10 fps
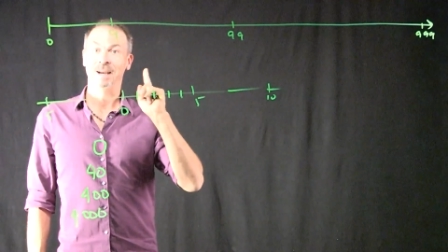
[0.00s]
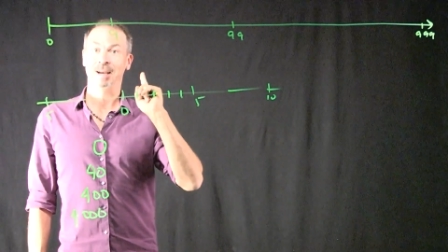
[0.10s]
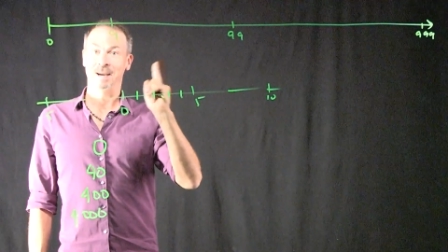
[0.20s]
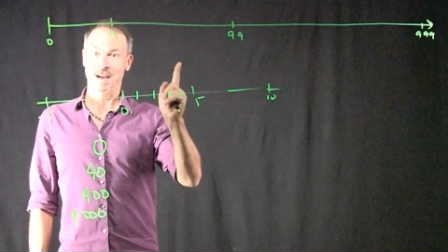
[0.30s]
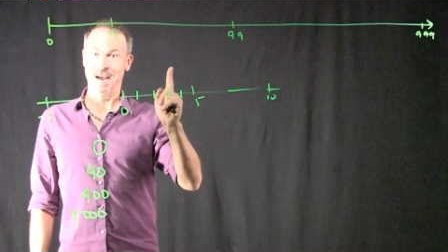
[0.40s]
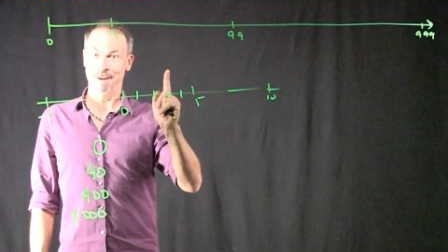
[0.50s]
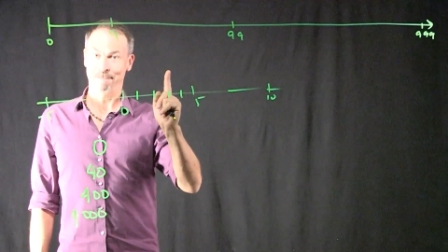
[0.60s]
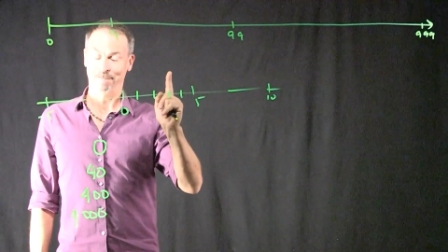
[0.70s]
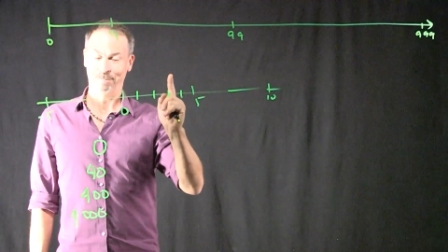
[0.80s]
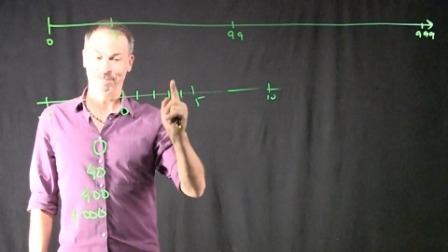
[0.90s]
Aha.
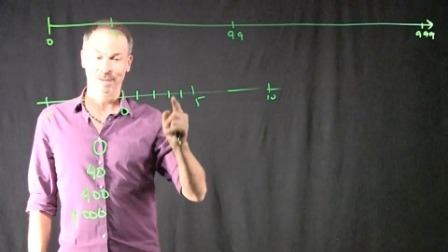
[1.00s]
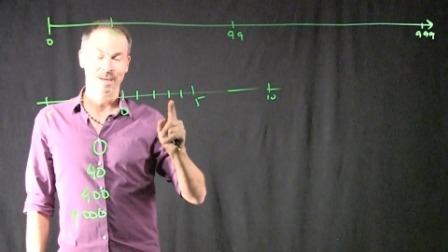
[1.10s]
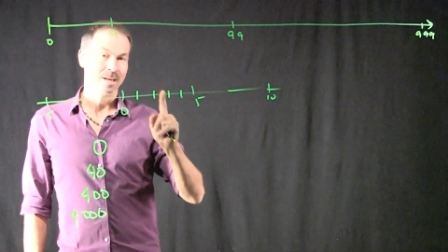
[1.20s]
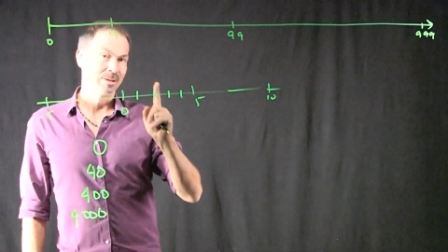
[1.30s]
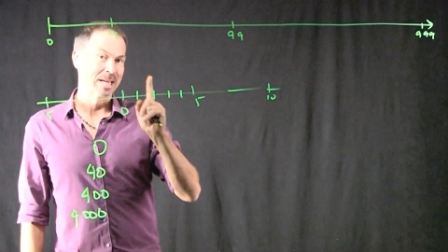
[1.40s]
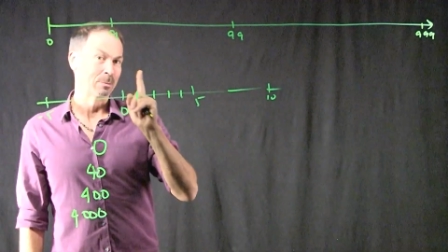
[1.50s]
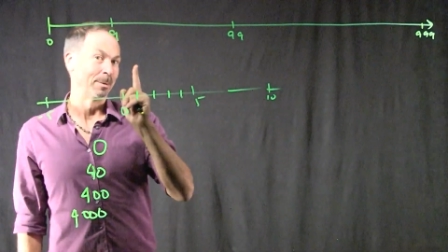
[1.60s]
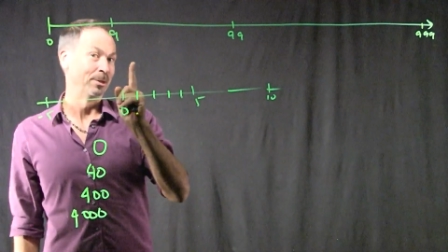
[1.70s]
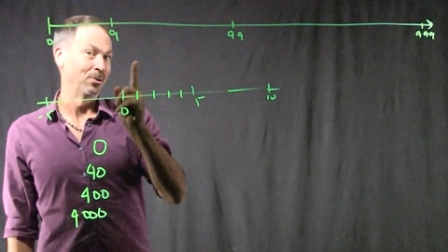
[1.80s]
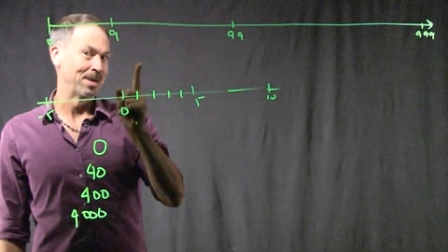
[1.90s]
Because that's what
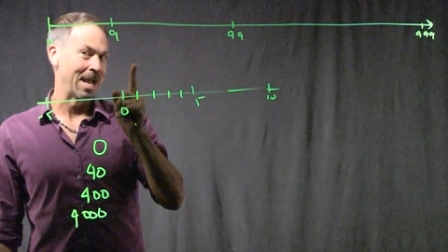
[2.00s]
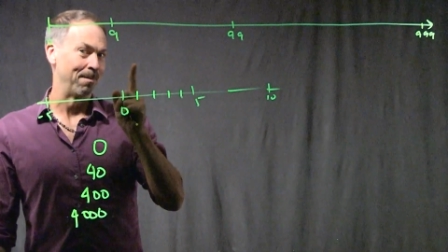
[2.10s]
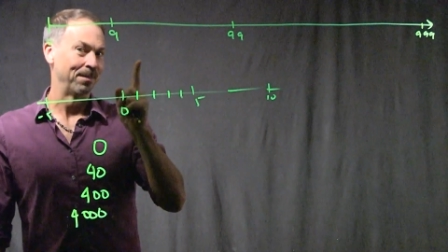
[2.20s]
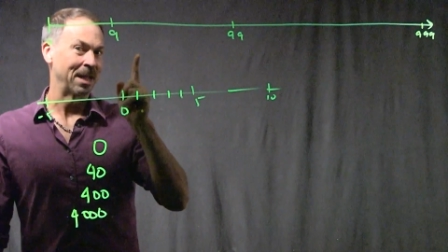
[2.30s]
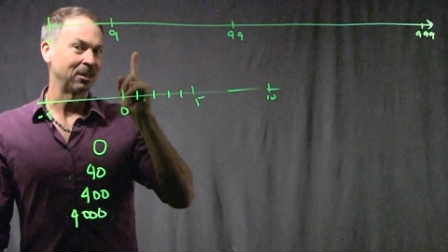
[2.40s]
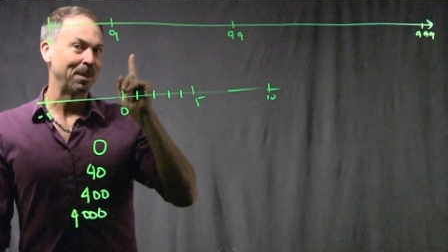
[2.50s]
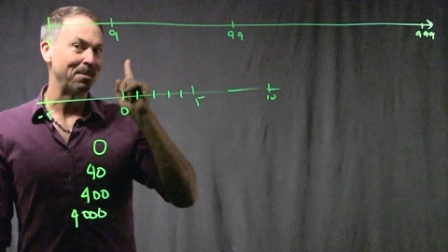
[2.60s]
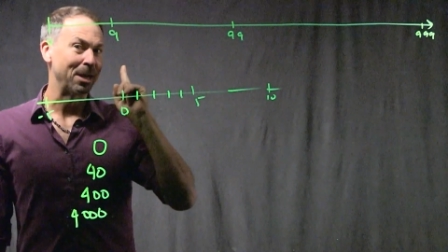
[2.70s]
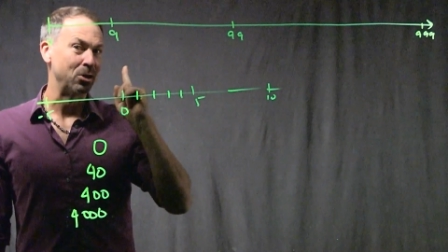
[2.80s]
I'm going to do now. That's going to be my